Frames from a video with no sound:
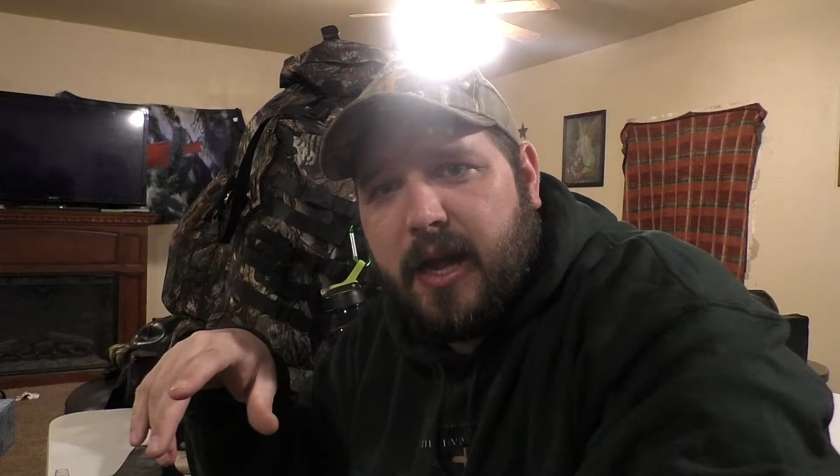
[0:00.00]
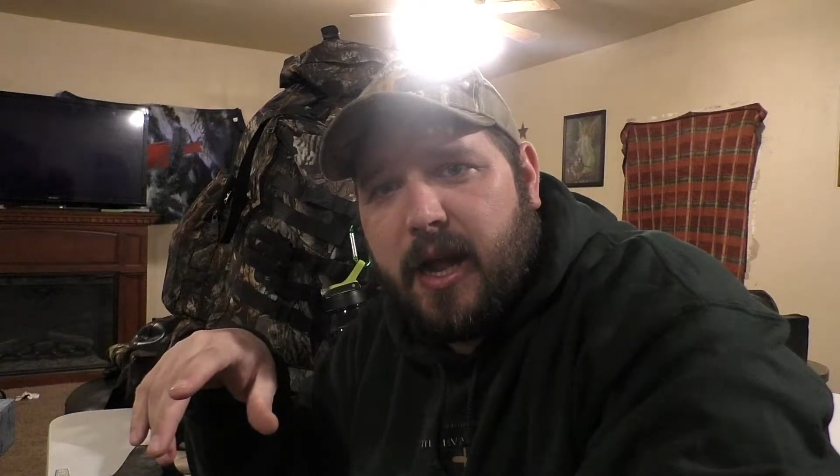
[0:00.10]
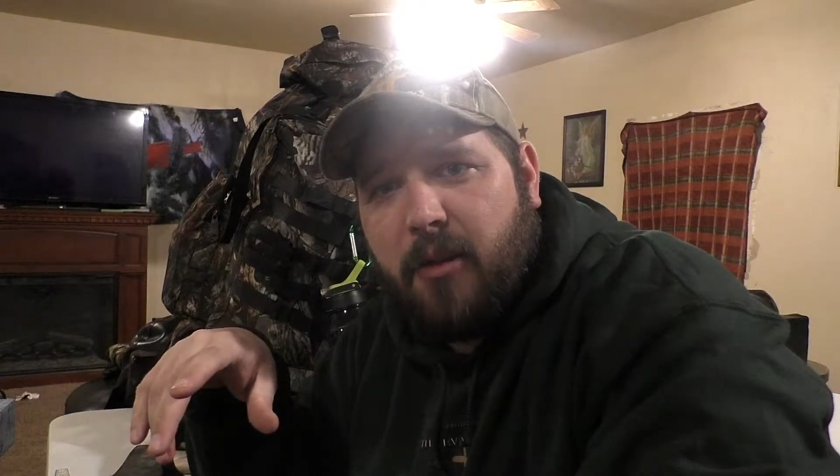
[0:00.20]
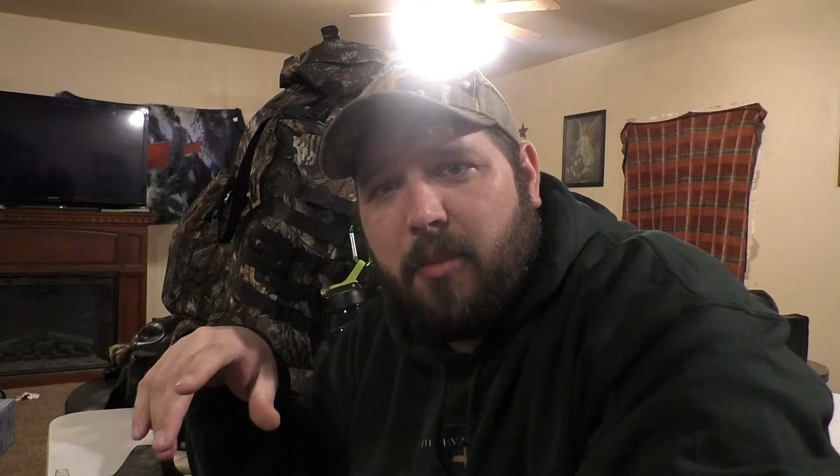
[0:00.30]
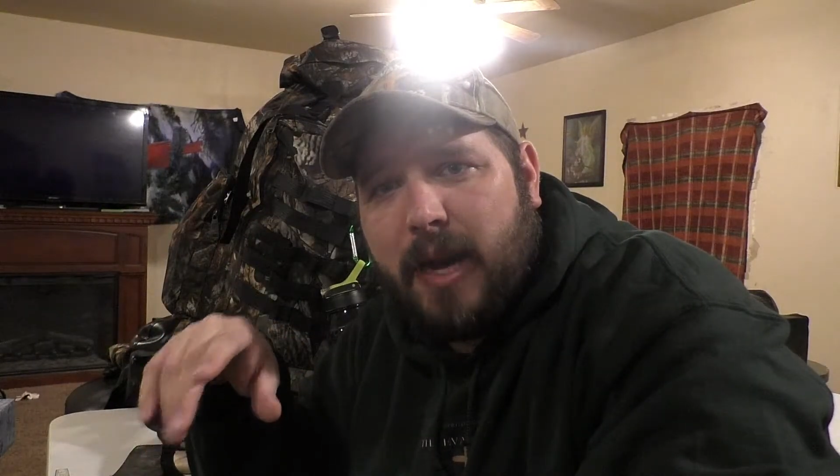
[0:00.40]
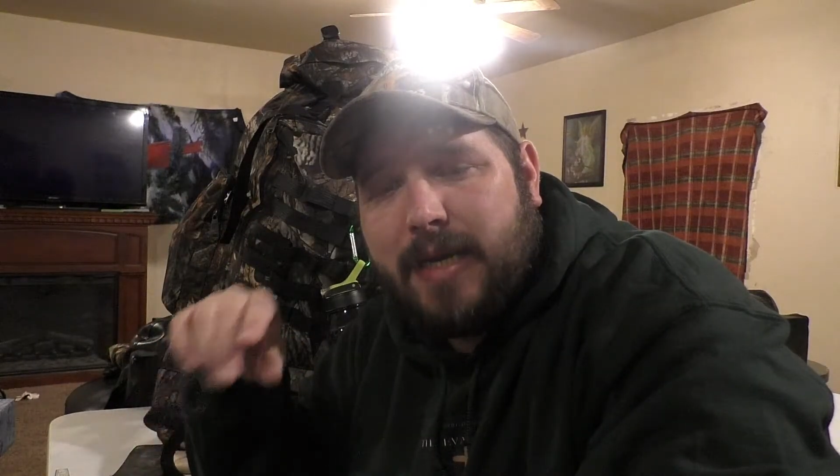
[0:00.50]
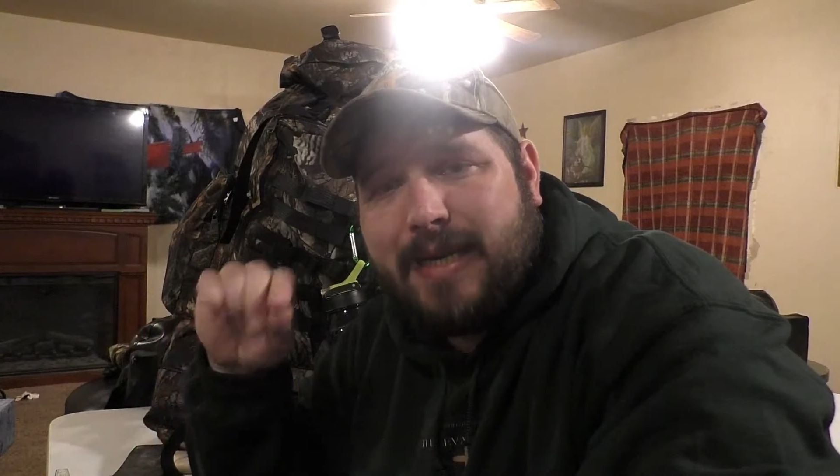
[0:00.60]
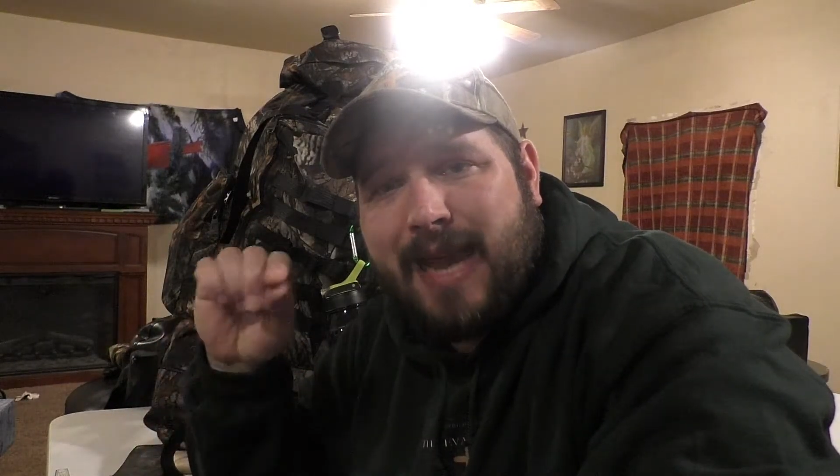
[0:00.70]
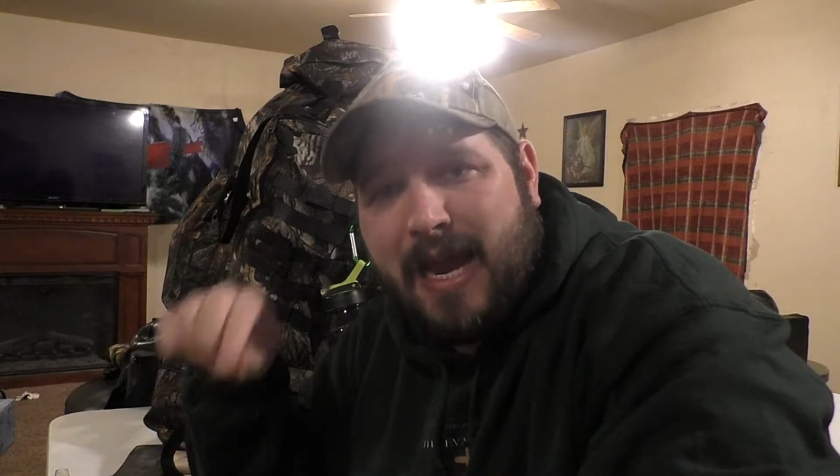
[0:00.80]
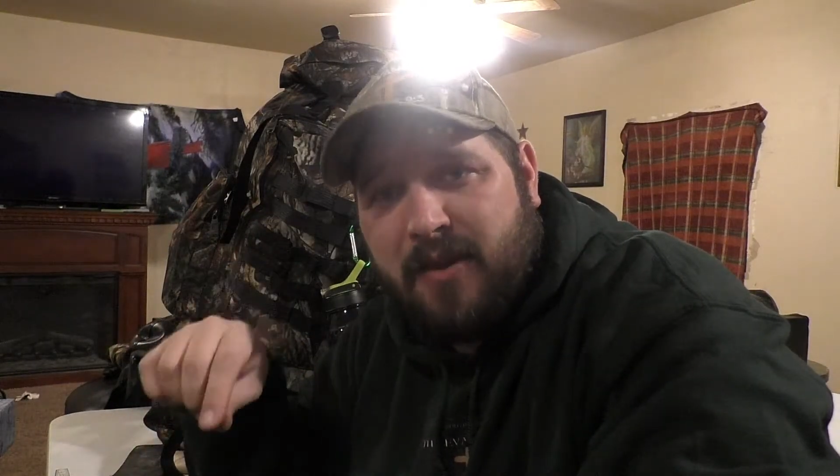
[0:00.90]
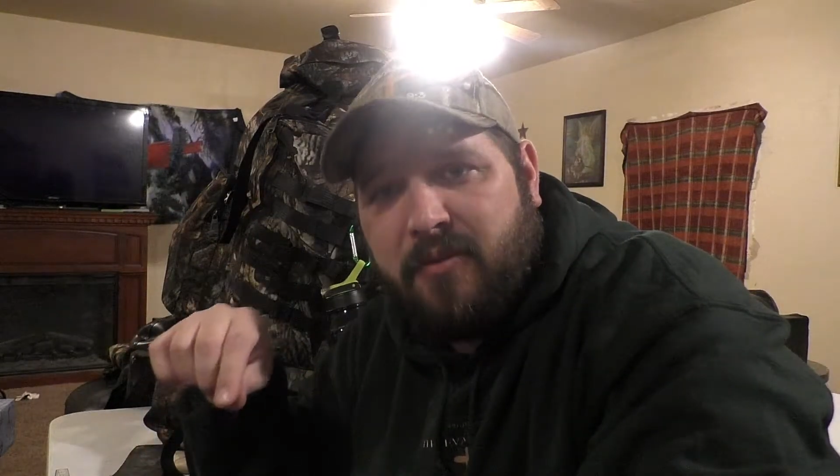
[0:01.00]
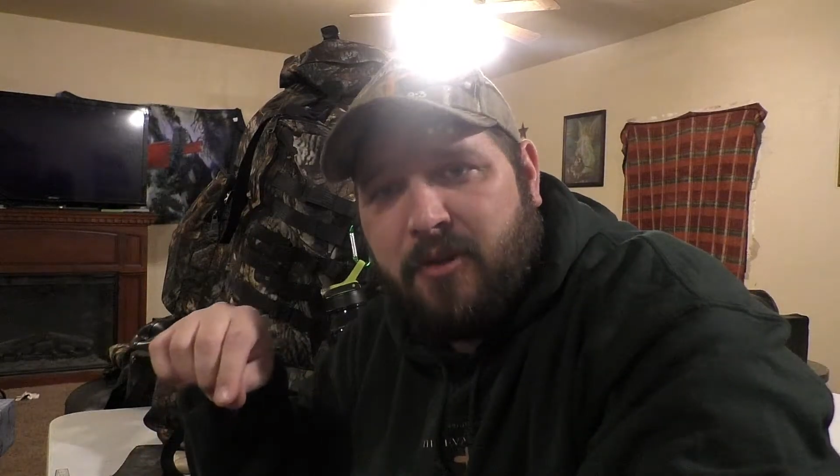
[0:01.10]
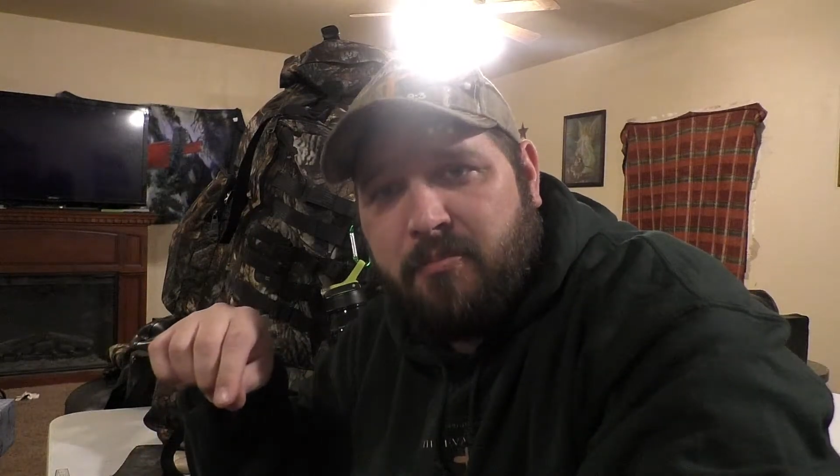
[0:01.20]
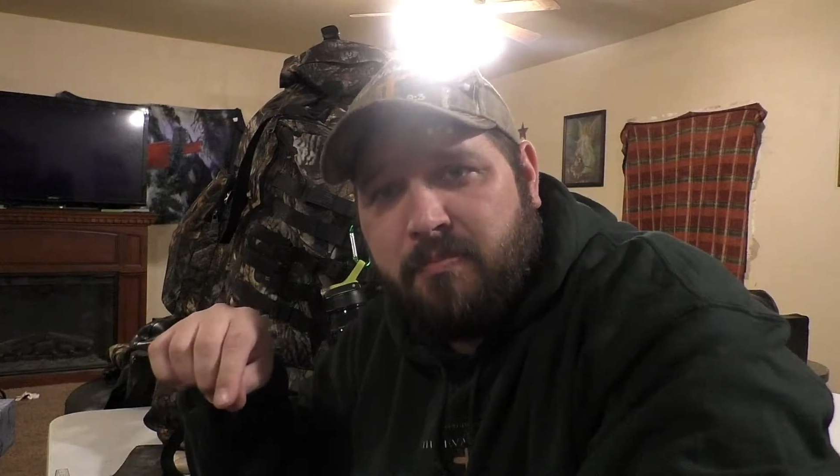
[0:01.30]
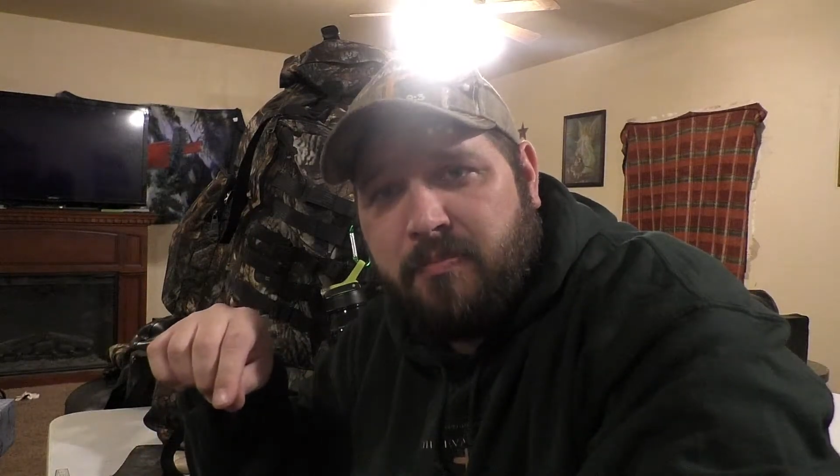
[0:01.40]
I'll buy 10 of
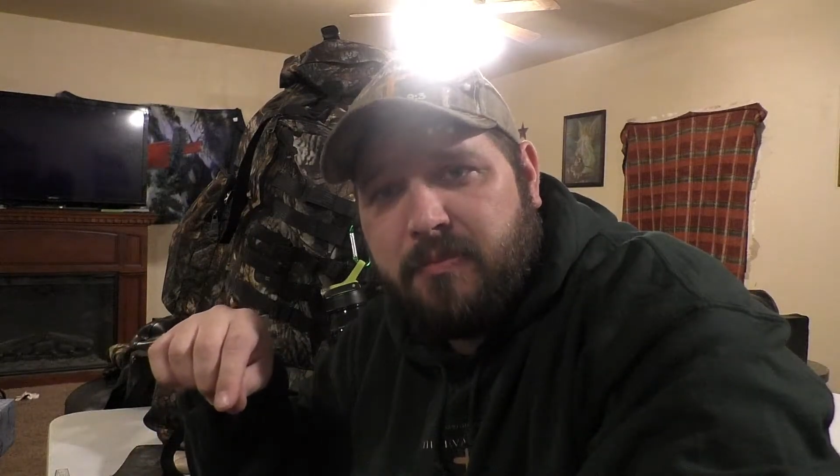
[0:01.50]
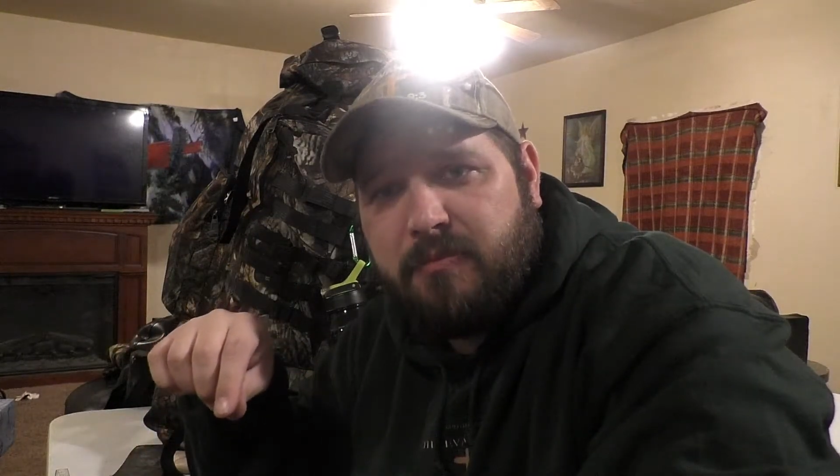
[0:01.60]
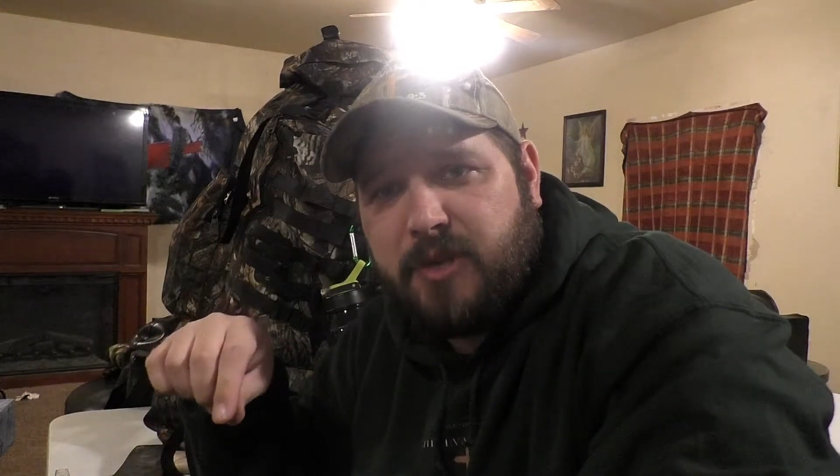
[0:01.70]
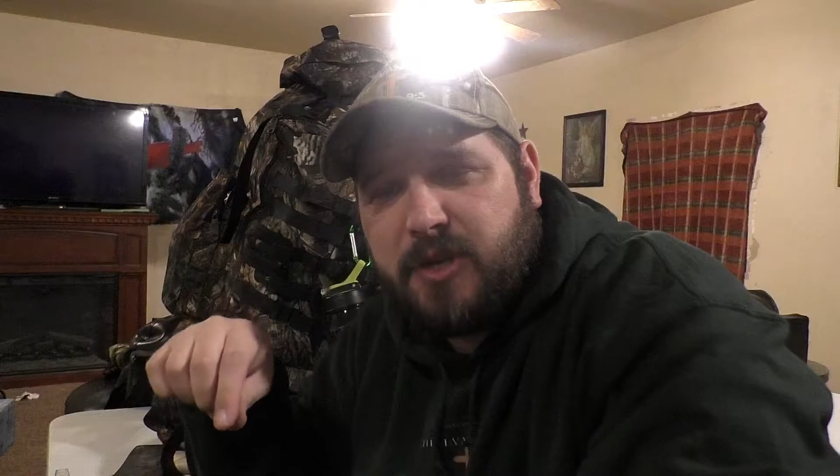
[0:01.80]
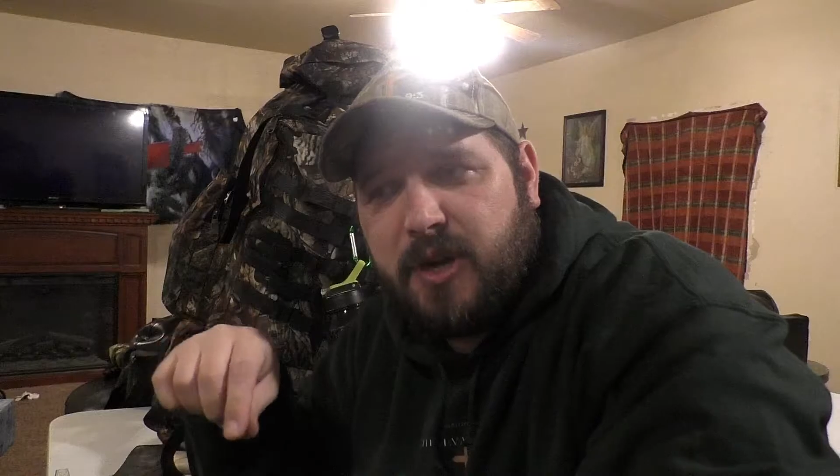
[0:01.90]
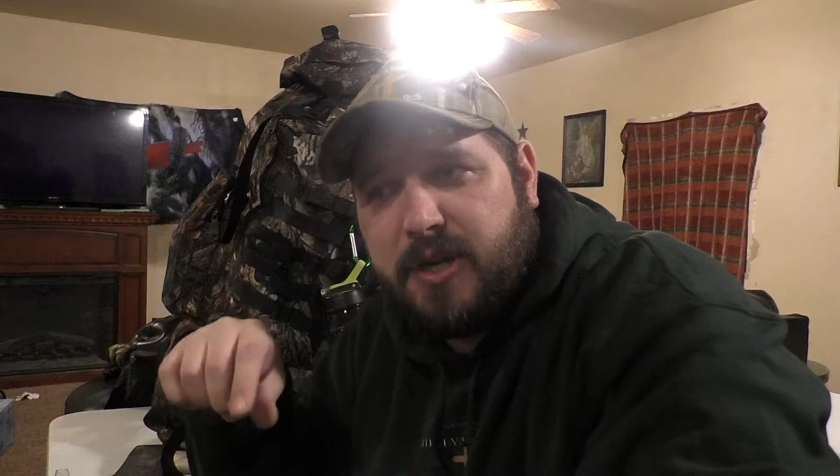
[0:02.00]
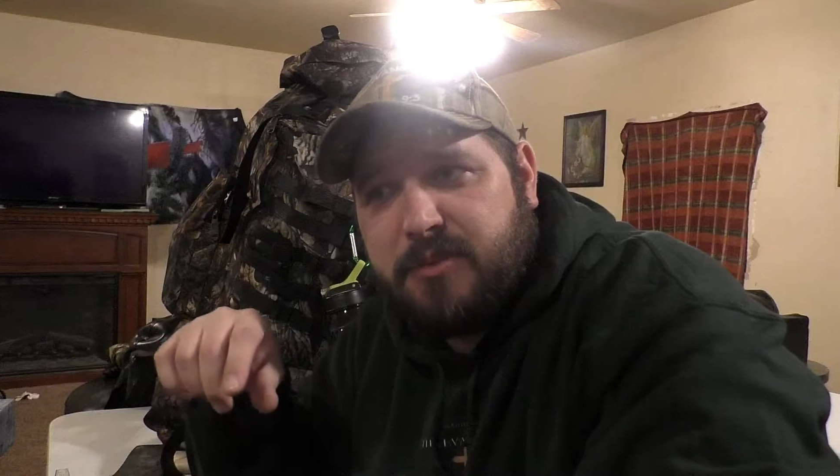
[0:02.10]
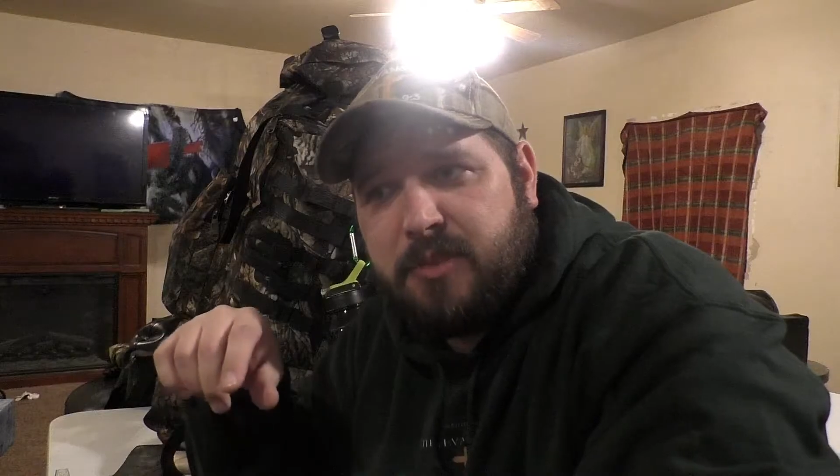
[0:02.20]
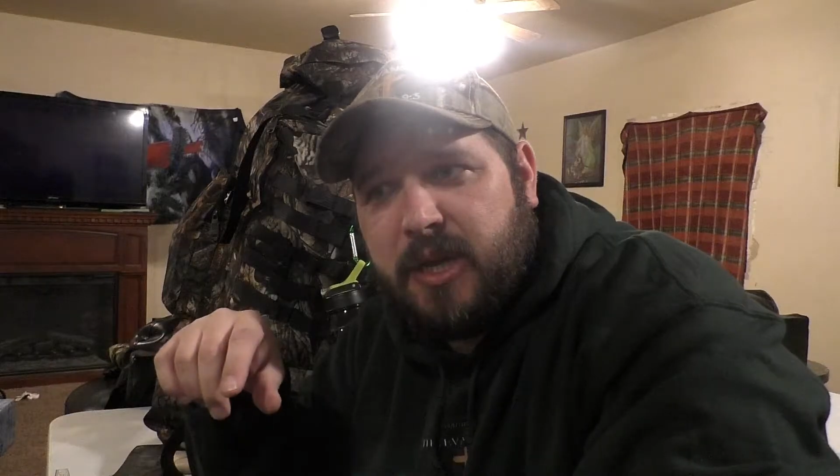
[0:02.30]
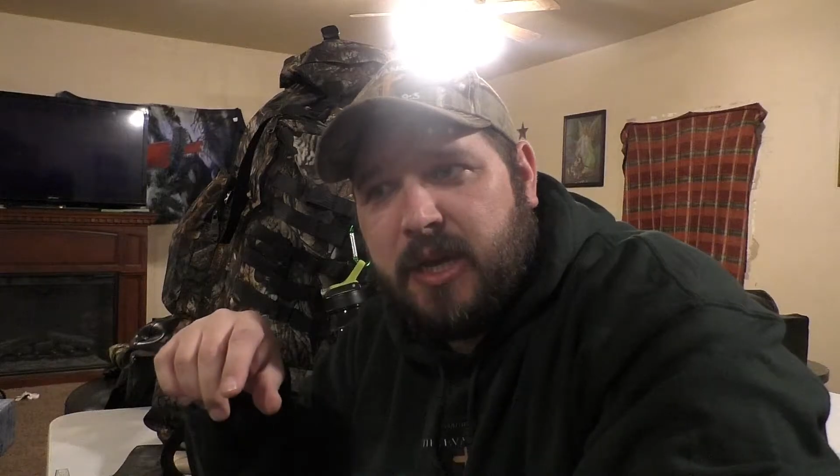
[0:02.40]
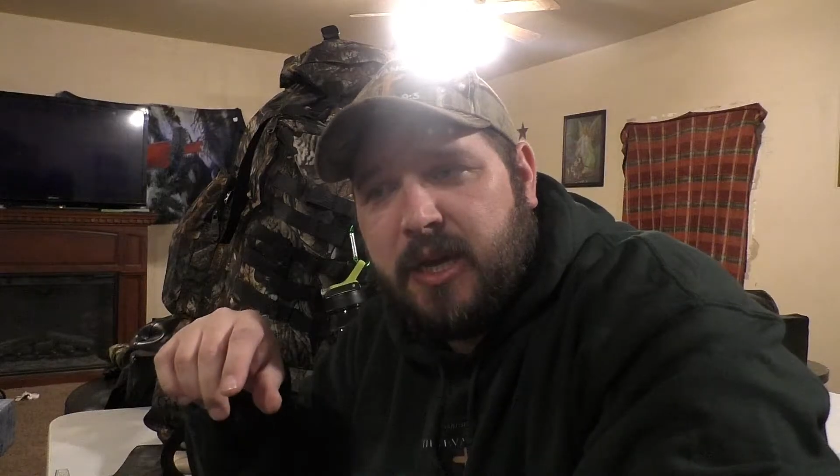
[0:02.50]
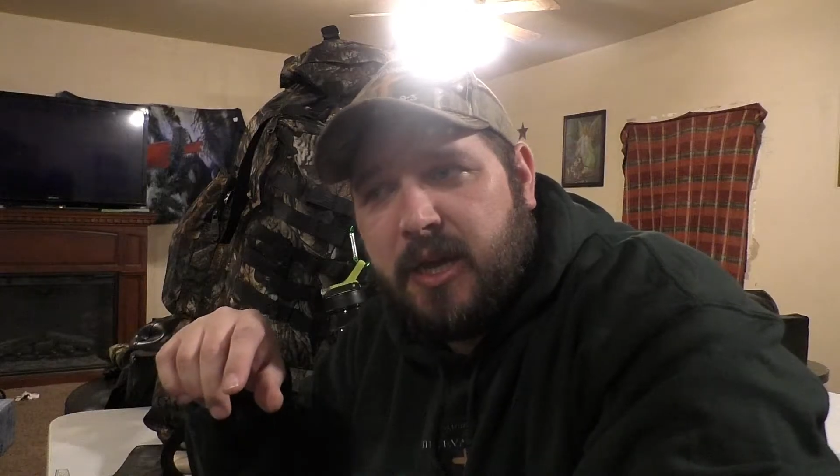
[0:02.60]
them, which costs me